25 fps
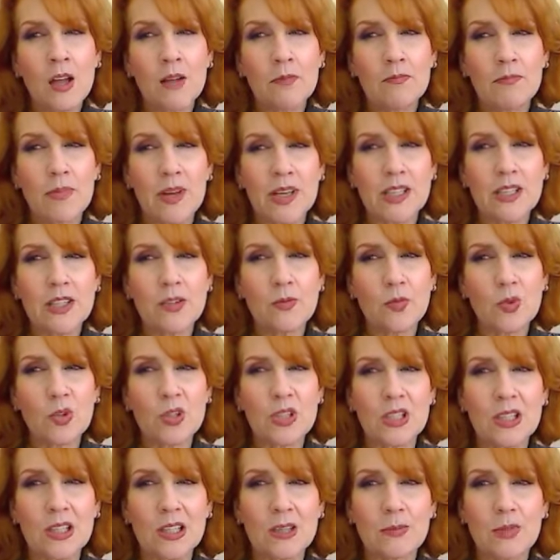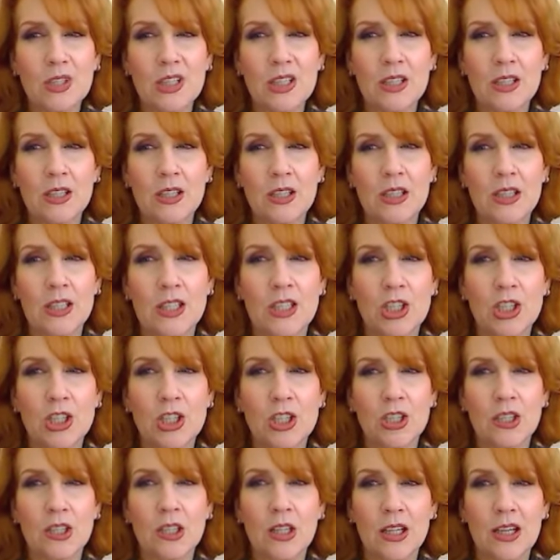Best and worst limited
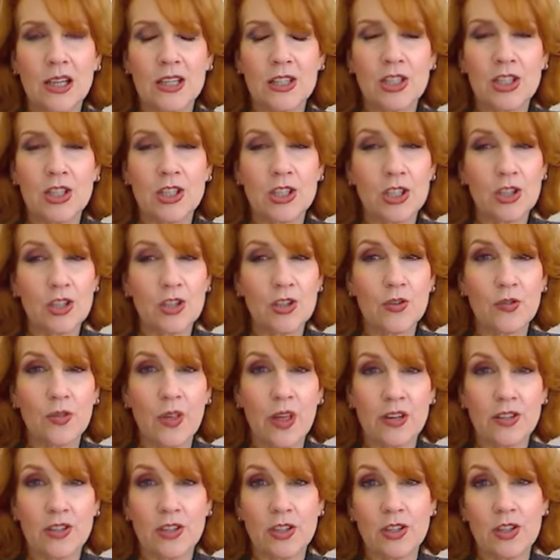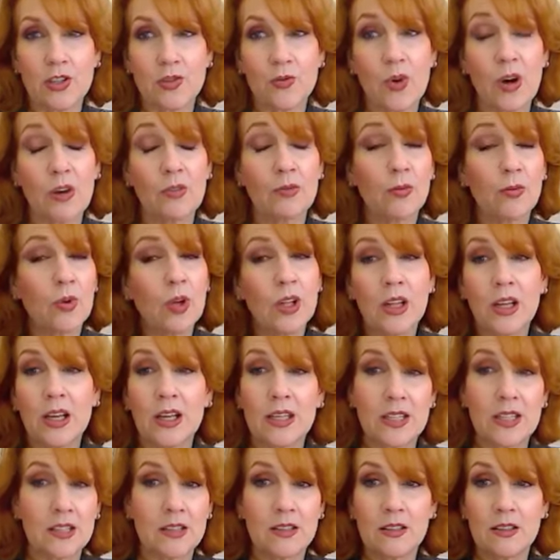edition collections in 2012. Well, I
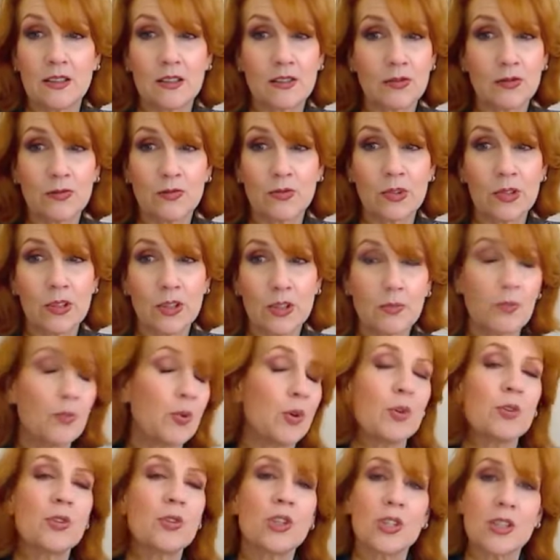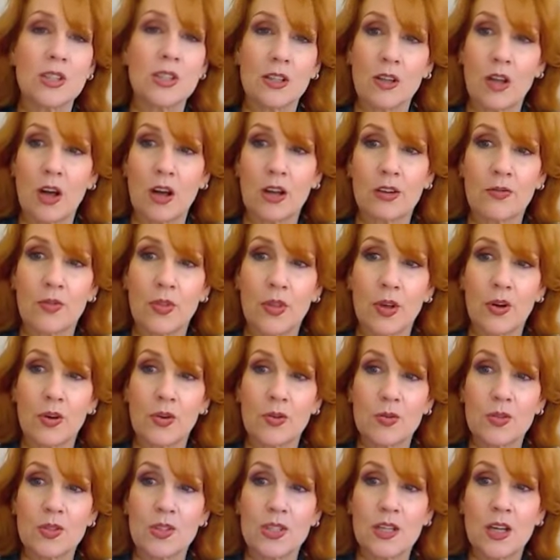didn't really purchase a lot of
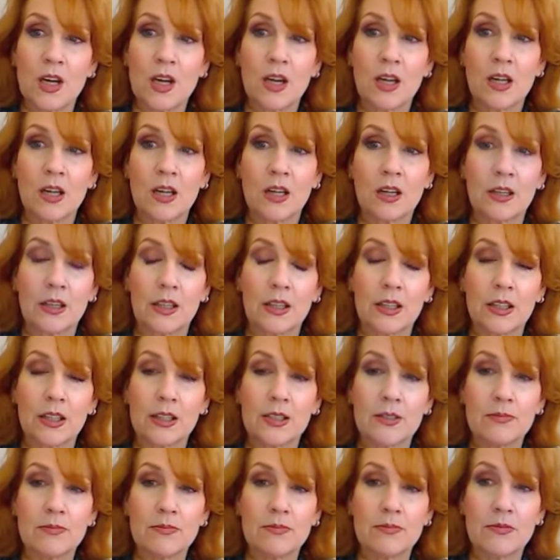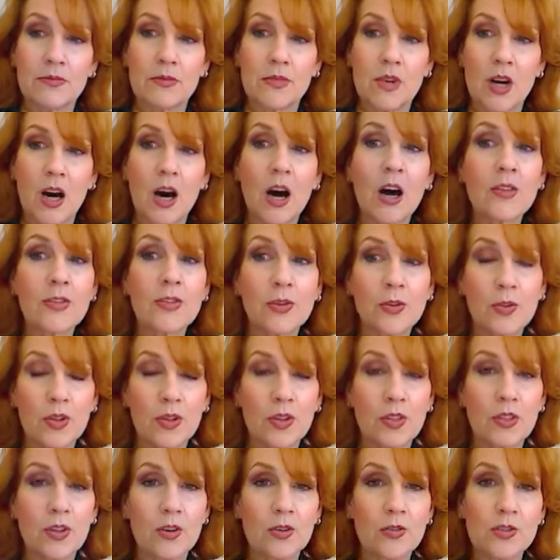those other
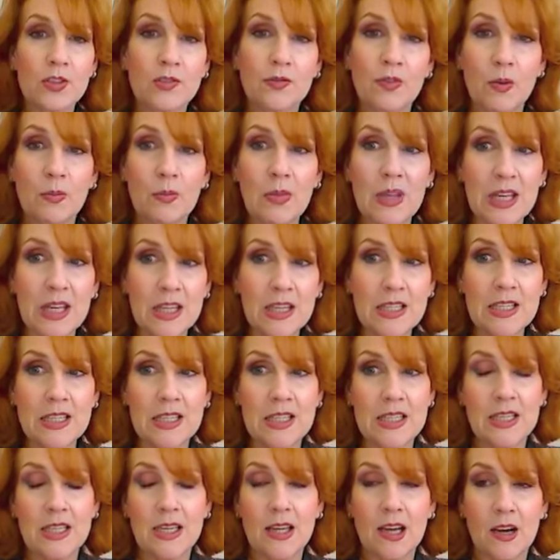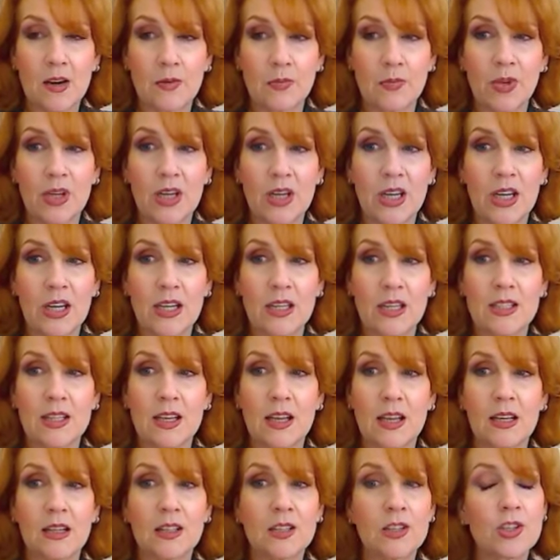than those from indie companies.
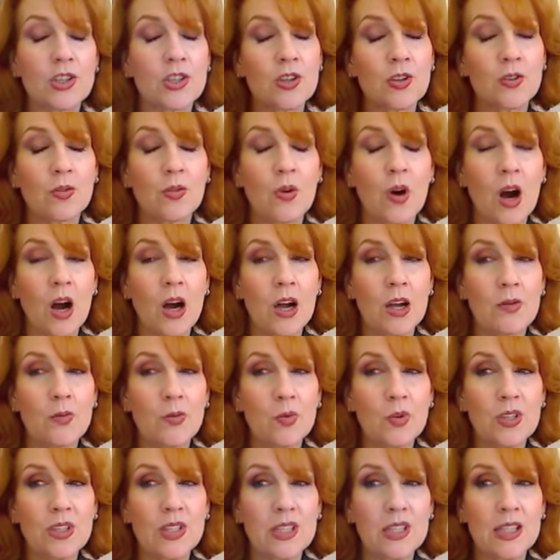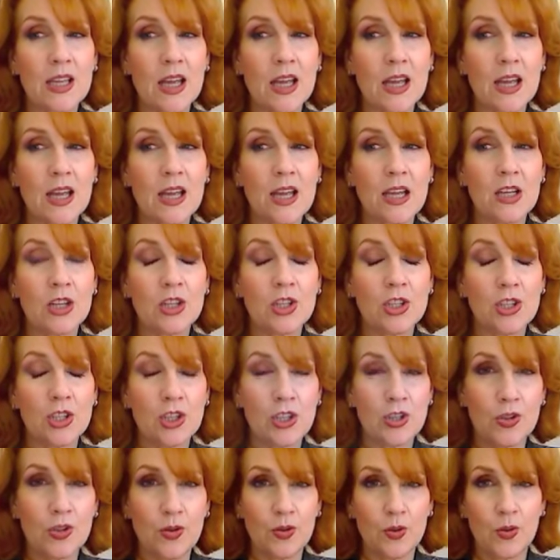And so I would say
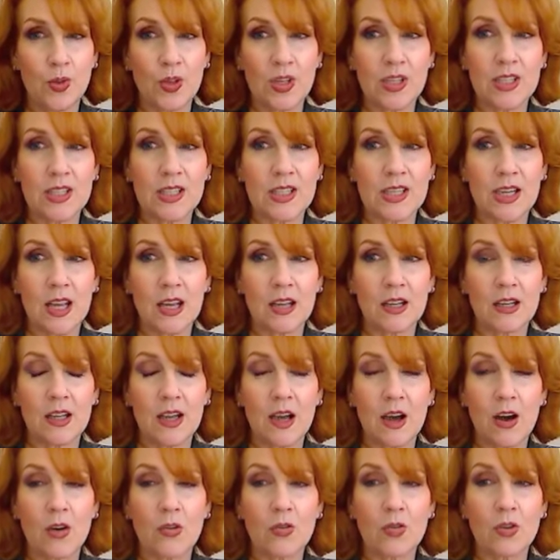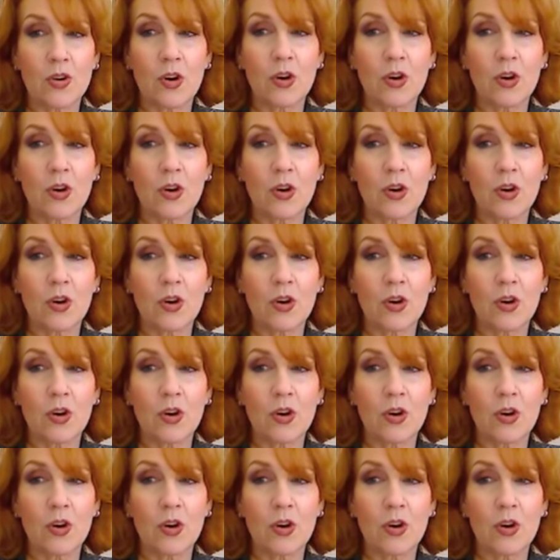two that stand out